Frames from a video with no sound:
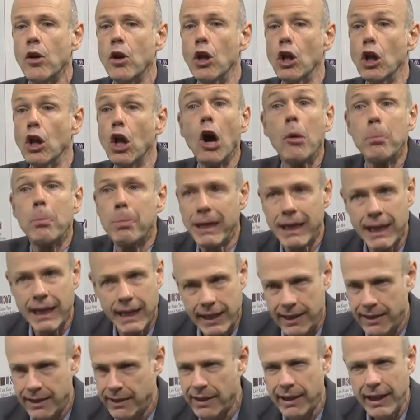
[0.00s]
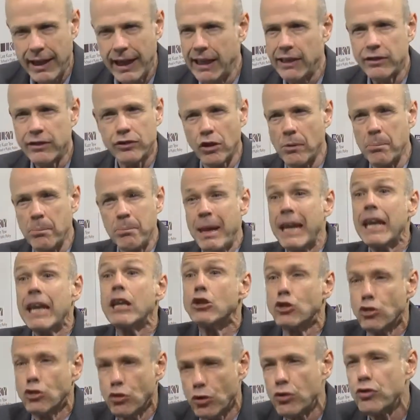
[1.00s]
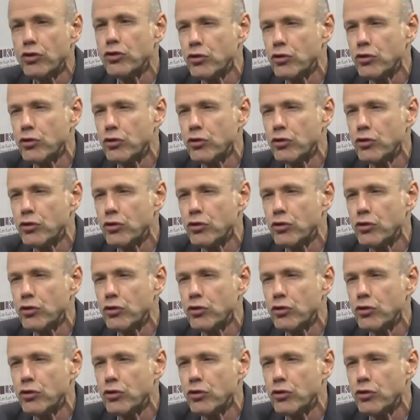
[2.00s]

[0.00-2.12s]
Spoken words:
lobbying is a major